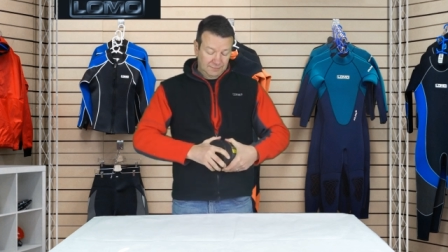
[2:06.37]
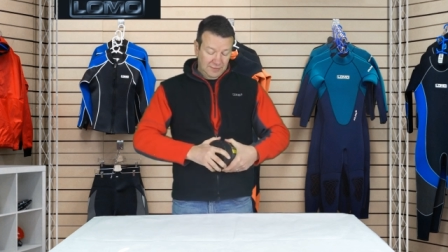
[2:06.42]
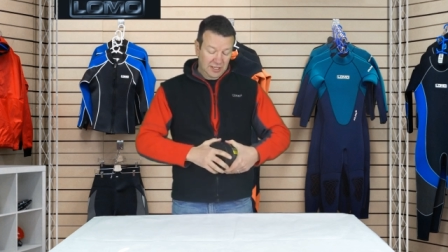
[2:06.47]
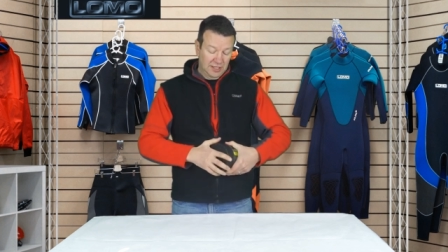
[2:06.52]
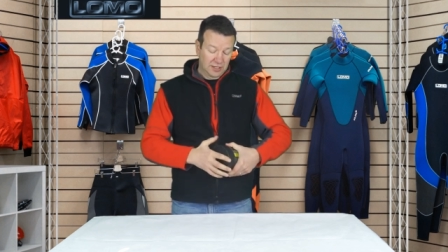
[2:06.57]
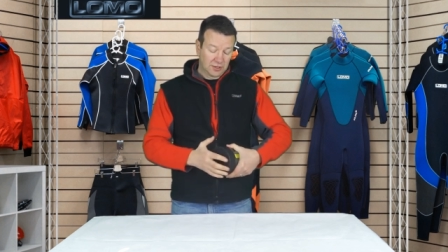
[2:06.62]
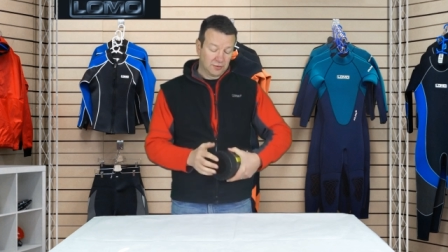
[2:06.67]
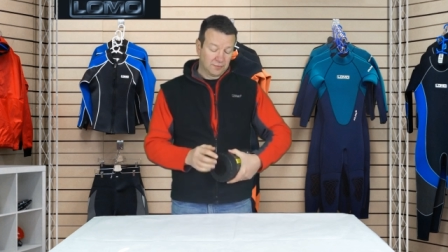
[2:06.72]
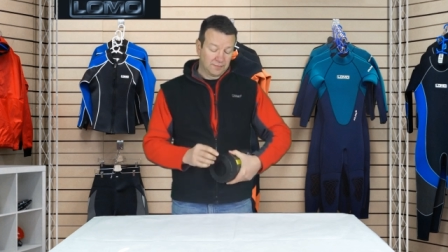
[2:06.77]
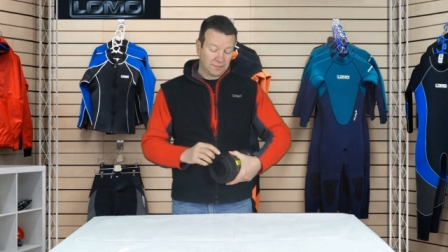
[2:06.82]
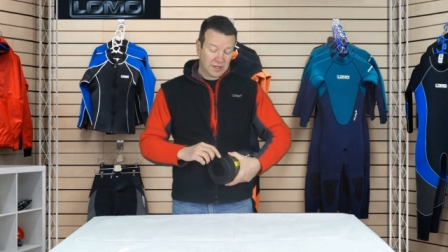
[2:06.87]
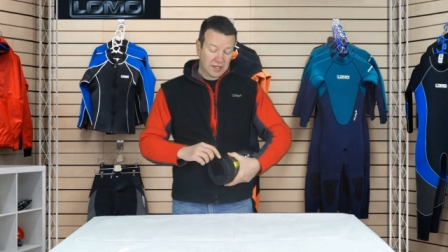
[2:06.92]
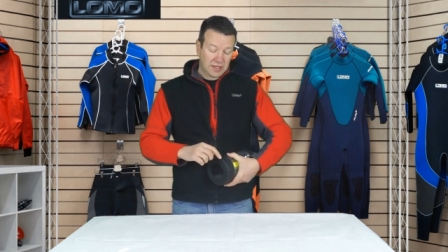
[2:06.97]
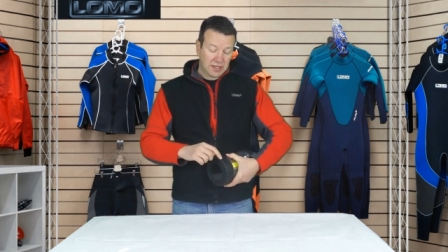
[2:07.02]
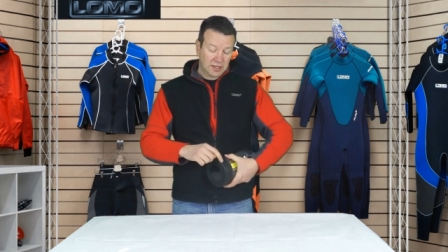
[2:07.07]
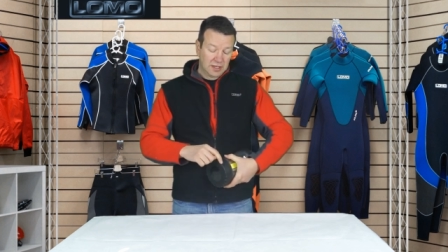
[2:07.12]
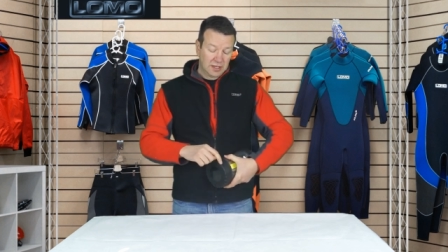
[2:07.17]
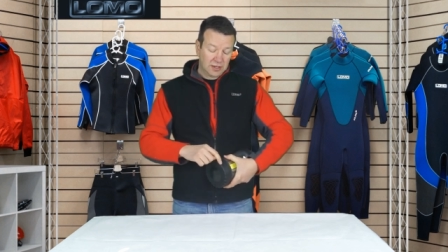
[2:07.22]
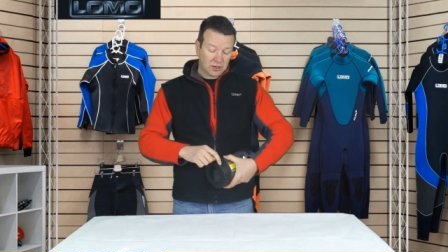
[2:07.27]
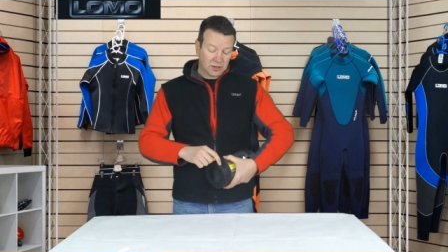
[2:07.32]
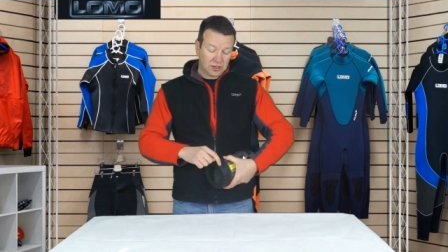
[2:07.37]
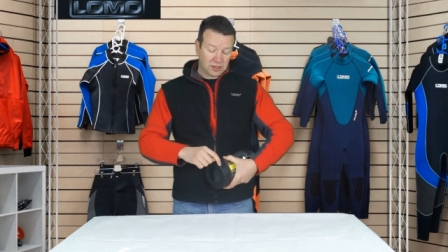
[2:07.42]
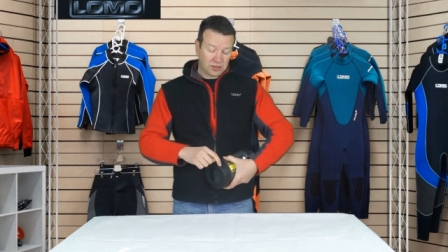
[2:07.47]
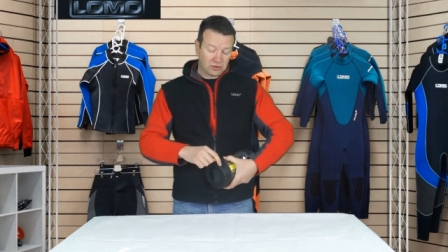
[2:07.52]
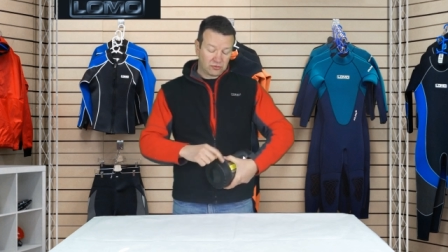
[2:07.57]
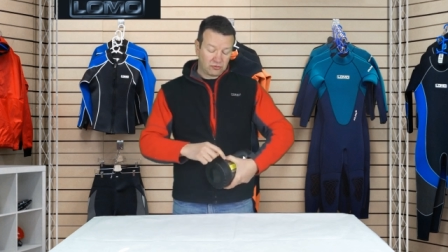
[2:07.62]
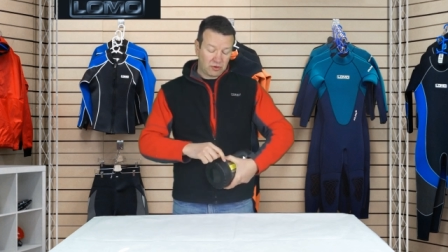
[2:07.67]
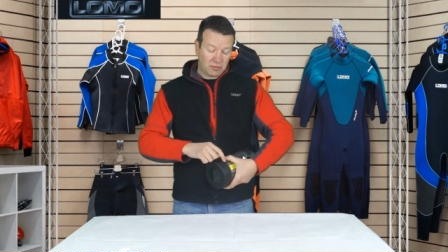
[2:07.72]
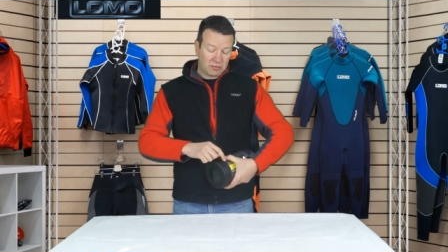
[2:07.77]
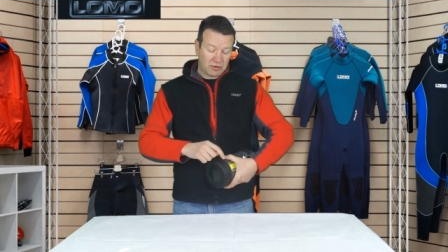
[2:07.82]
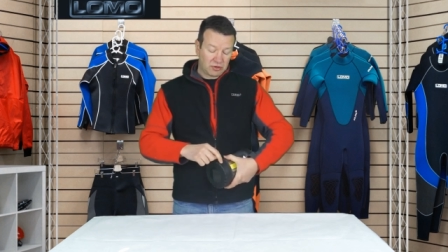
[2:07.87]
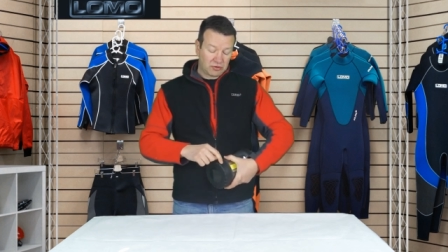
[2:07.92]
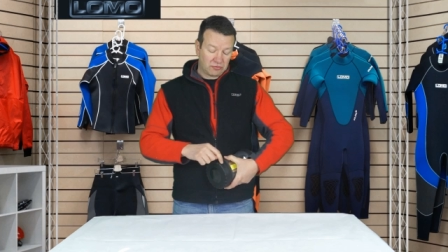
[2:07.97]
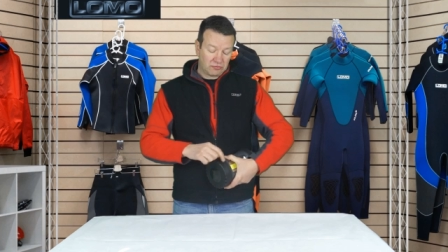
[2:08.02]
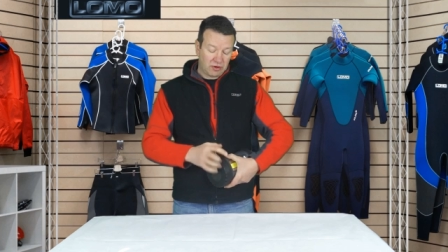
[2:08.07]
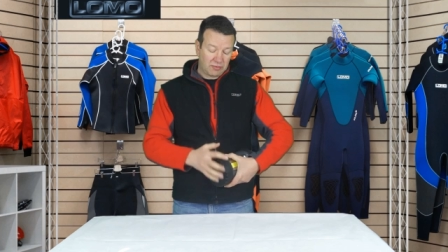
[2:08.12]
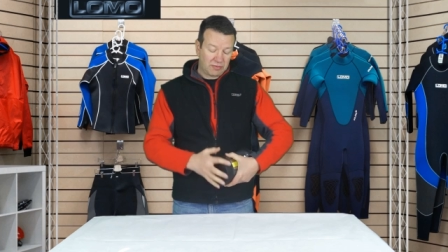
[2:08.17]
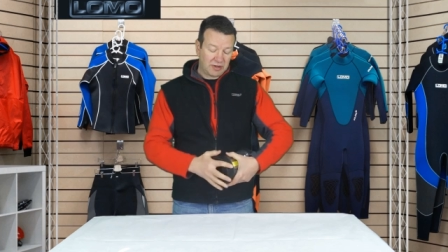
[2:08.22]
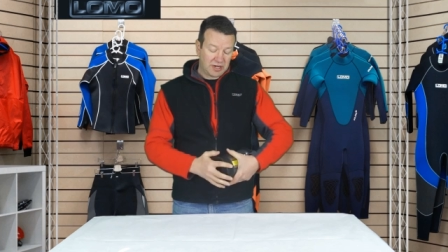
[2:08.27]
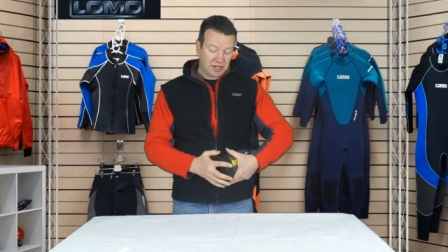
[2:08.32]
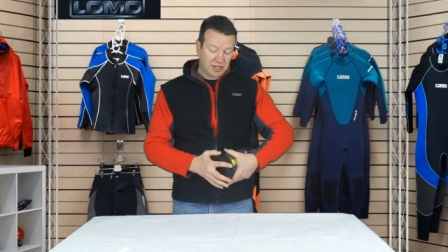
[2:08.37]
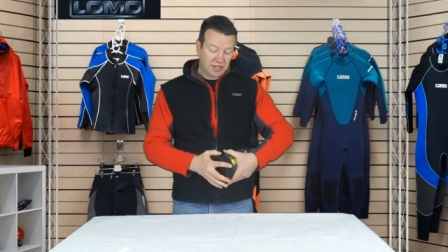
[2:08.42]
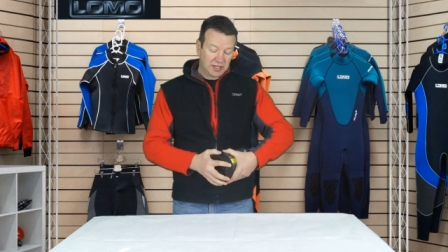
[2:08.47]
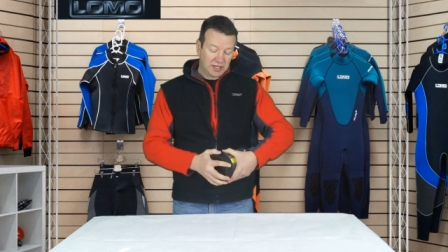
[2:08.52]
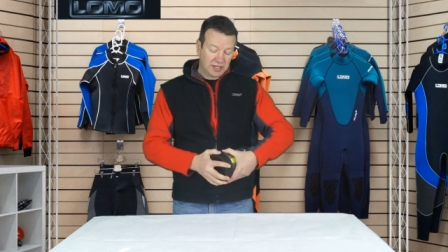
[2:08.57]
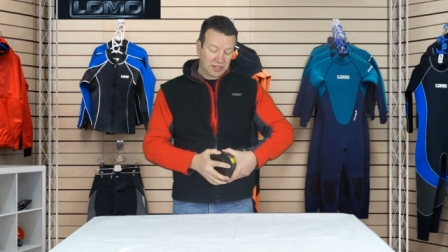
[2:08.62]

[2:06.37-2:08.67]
There you go. Because it's rubber on rubber,